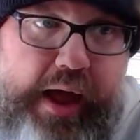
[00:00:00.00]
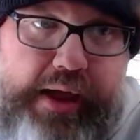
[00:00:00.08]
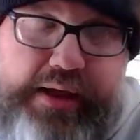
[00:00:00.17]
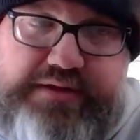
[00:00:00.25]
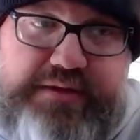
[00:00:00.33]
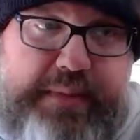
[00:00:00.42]

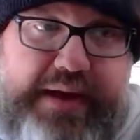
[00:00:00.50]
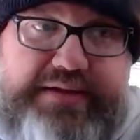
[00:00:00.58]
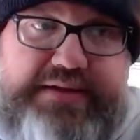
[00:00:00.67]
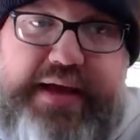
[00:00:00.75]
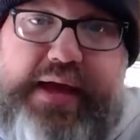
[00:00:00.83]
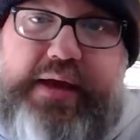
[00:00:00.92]
It's my
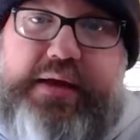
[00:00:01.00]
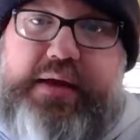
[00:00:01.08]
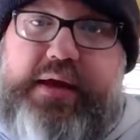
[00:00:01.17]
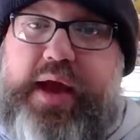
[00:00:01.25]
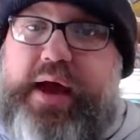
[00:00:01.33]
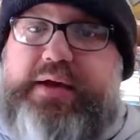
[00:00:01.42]
second
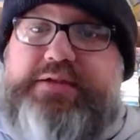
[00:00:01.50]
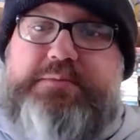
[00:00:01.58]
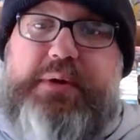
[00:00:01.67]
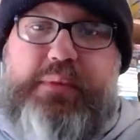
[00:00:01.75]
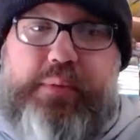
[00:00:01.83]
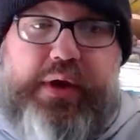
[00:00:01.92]

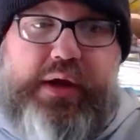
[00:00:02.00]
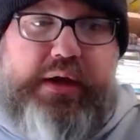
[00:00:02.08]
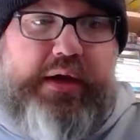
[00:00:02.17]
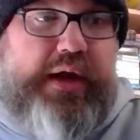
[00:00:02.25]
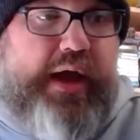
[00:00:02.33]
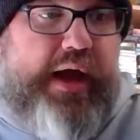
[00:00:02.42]
Cosby
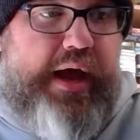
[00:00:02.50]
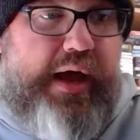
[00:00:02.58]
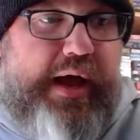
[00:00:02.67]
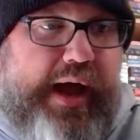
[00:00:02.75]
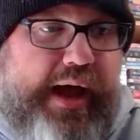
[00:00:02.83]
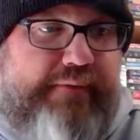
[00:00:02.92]
read.
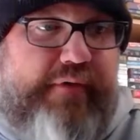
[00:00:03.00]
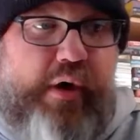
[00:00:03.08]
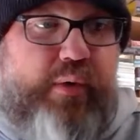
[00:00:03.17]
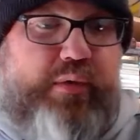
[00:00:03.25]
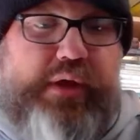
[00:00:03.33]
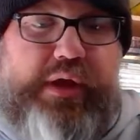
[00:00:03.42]
I've
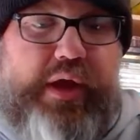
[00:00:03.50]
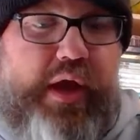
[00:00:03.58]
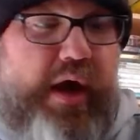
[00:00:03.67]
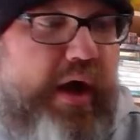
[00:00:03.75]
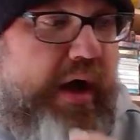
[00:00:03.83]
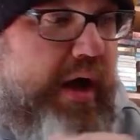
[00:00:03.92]
only
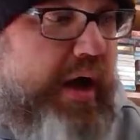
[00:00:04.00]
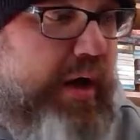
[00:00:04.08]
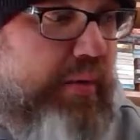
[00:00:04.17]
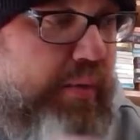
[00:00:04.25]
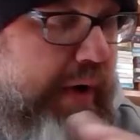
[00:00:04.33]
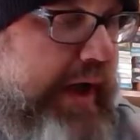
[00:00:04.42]

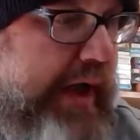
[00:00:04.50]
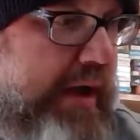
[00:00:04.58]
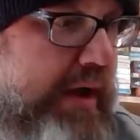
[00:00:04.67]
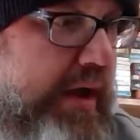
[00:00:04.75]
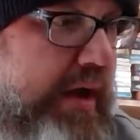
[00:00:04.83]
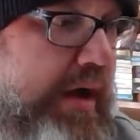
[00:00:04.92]

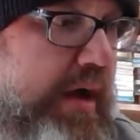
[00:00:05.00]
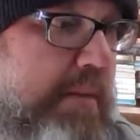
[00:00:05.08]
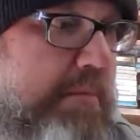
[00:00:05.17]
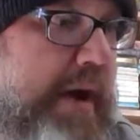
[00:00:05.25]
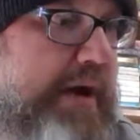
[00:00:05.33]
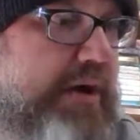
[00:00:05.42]
read
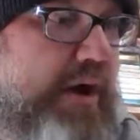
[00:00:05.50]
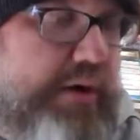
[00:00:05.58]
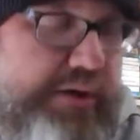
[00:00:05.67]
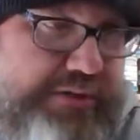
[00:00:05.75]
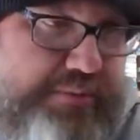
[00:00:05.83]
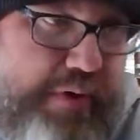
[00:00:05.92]
My
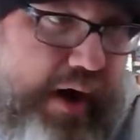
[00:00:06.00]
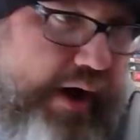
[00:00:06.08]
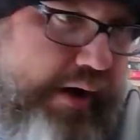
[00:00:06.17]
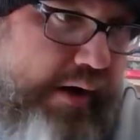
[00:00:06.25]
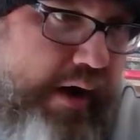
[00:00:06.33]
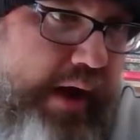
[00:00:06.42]
Darkest
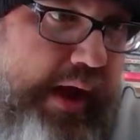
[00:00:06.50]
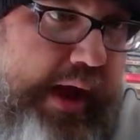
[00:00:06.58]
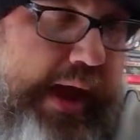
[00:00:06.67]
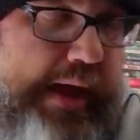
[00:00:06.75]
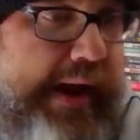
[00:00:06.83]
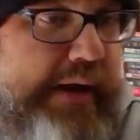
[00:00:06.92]
Prayer,
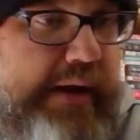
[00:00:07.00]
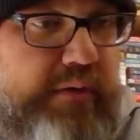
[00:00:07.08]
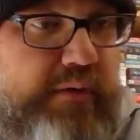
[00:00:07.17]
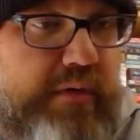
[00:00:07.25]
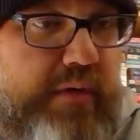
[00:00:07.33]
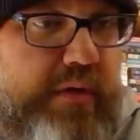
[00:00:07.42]
and I
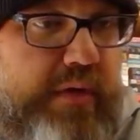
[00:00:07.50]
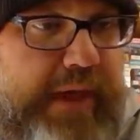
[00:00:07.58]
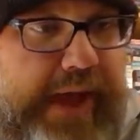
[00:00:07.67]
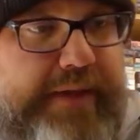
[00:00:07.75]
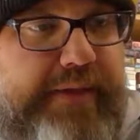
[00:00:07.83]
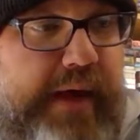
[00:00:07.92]
didn't
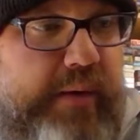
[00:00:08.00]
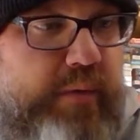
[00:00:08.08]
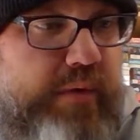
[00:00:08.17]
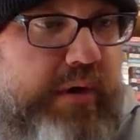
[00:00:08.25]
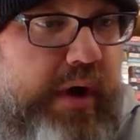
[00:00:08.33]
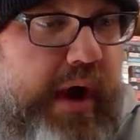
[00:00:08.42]
like that
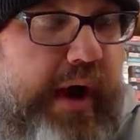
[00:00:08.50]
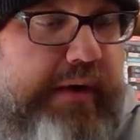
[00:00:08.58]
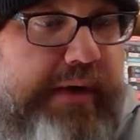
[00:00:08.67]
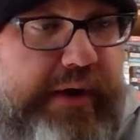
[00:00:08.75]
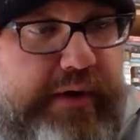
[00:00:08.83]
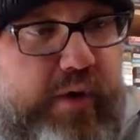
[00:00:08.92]
one.
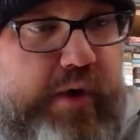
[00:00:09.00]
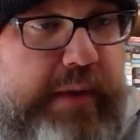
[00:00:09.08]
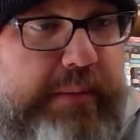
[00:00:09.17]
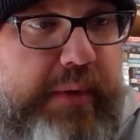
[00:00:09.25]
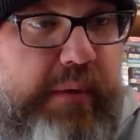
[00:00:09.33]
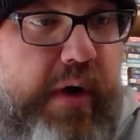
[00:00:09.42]
Now, don't get
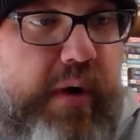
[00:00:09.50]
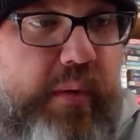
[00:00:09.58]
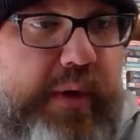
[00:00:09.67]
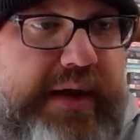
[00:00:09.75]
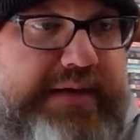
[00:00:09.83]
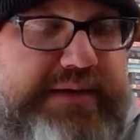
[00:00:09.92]
me wrong.
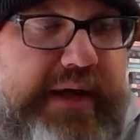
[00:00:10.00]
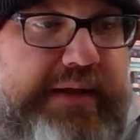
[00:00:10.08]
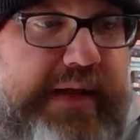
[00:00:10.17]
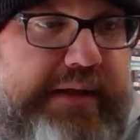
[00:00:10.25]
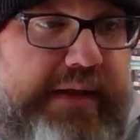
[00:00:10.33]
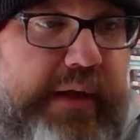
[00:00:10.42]
When I say
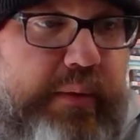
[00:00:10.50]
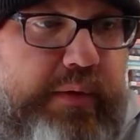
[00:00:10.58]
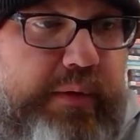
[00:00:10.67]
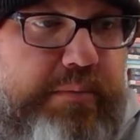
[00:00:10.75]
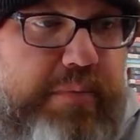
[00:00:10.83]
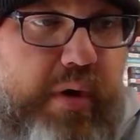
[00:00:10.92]
that, there
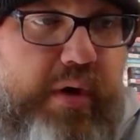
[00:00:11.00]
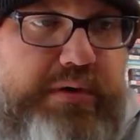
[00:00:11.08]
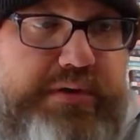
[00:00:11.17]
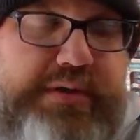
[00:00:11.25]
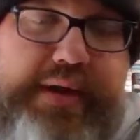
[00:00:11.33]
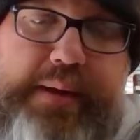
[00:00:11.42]
were
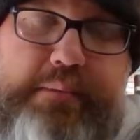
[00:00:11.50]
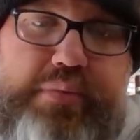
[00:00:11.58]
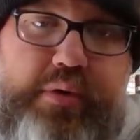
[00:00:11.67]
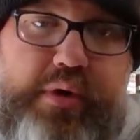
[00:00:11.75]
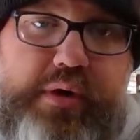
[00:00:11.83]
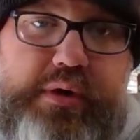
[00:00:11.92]
parts in that
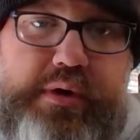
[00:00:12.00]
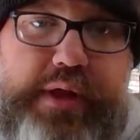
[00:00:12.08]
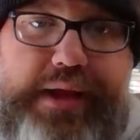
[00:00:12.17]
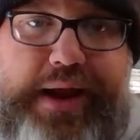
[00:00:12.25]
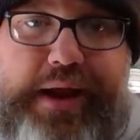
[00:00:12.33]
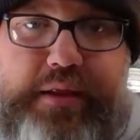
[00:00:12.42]
book
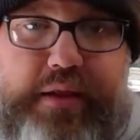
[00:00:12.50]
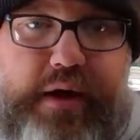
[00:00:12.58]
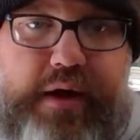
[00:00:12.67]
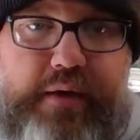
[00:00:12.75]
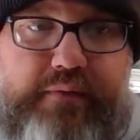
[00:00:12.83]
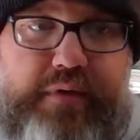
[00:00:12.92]
that I
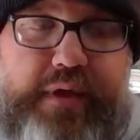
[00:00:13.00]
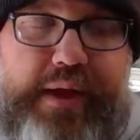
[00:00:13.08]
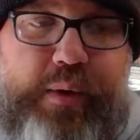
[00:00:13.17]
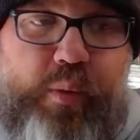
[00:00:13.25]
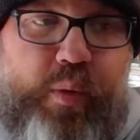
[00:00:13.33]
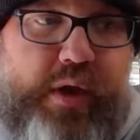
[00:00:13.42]
loved, like
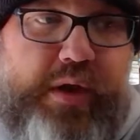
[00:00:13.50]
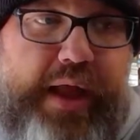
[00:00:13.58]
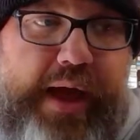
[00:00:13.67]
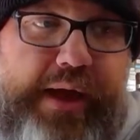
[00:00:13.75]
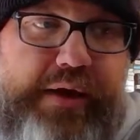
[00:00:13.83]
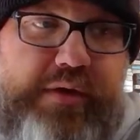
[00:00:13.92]

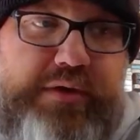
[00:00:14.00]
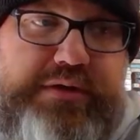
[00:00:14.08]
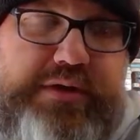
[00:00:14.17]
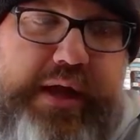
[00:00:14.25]
one-liners.